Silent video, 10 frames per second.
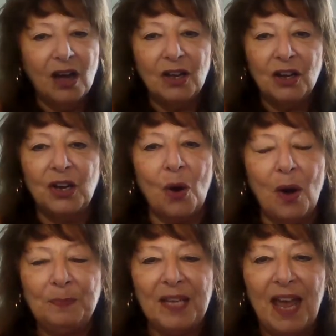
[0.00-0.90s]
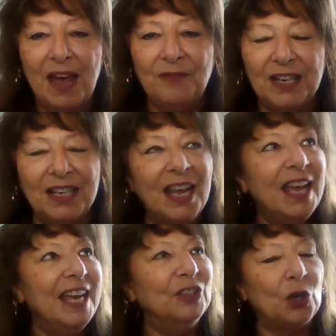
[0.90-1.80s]
go up to heaven
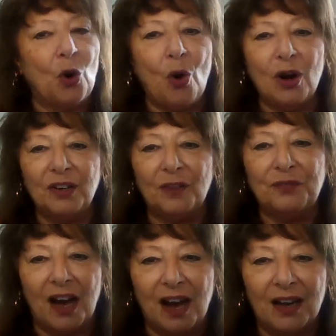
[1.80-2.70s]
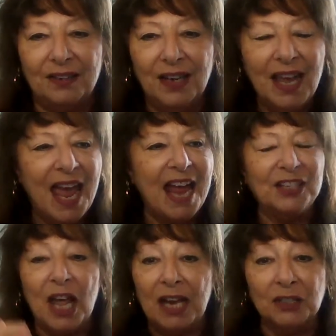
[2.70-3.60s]
in the court of God,
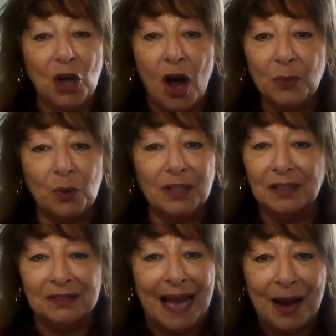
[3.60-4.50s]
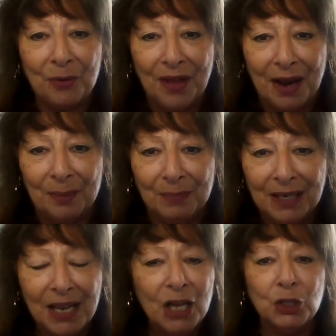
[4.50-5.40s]
and God will allow them
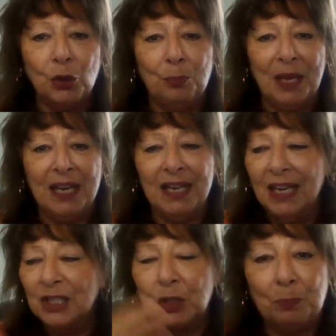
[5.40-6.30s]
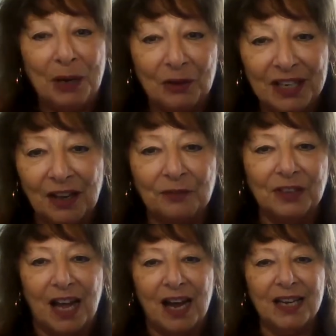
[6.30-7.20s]
to be spirit of
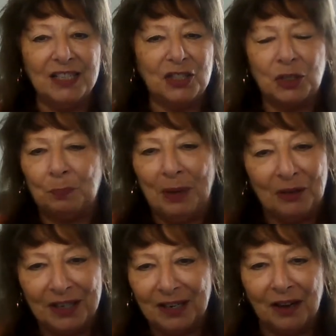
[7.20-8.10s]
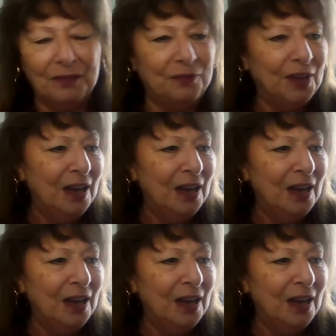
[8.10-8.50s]
lies, spirit of